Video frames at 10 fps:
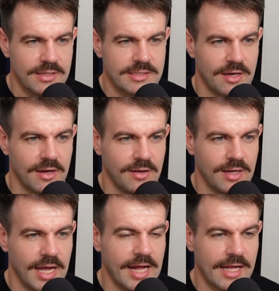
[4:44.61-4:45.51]
So
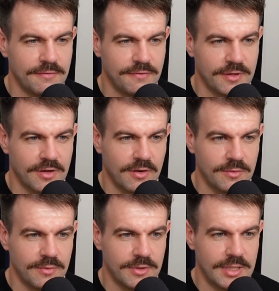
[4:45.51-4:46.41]
Ed Allen for the
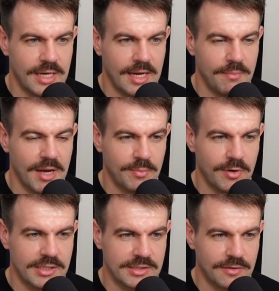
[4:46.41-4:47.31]
Collingwood uh,
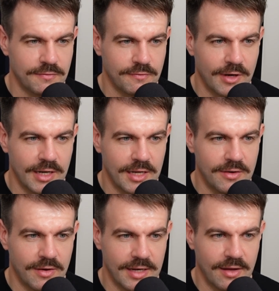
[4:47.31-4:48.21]
Magpies on Friday
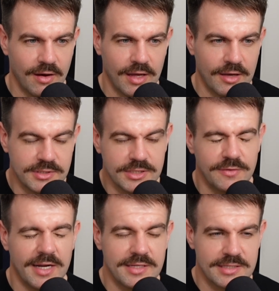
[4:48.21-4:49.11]
night. It was just
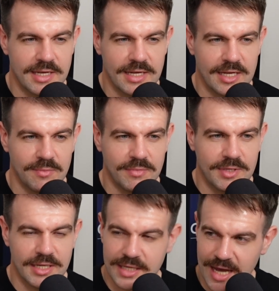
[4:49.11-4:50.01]
great to see him
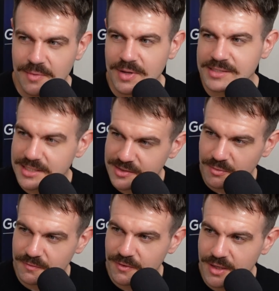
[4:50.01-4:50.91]
get a game as an inside
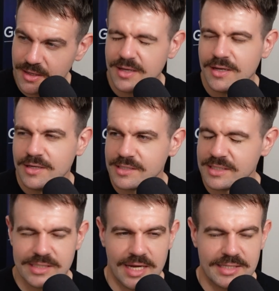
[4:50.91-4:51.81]
midfielder. Mm. So
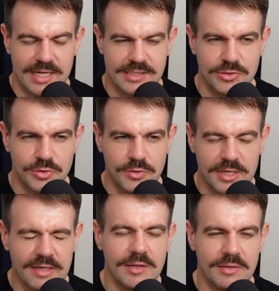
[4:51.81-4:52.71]
this is as, as, a
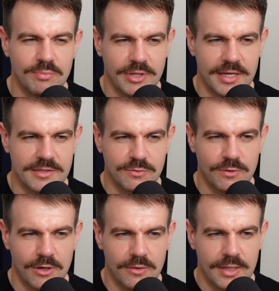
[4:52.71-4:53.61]
junior, he played this
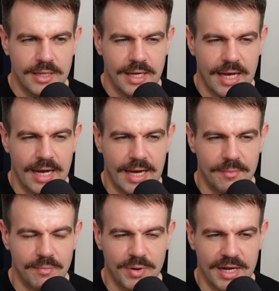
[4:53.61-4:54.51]
role.
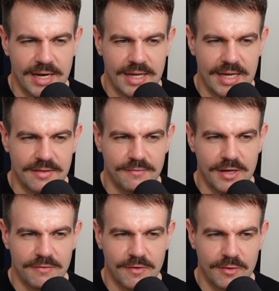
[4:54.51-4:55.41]
Um, but in the
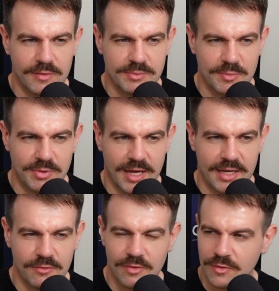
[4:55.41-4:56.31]
VFL, he's been
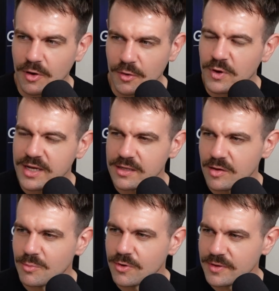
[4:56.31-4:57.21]
playing on, on a wing a
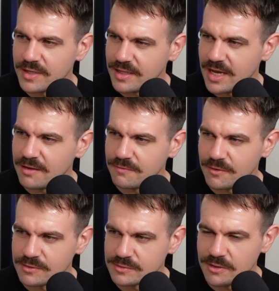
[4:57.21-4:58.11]
lot more, and then the
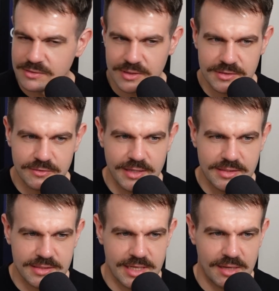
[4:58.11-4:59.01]
AFL as well. So it's mm. great
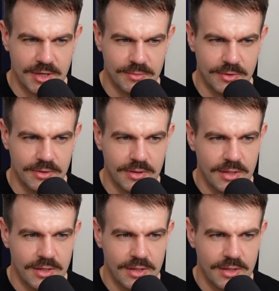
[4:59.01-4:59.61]
to see him come on.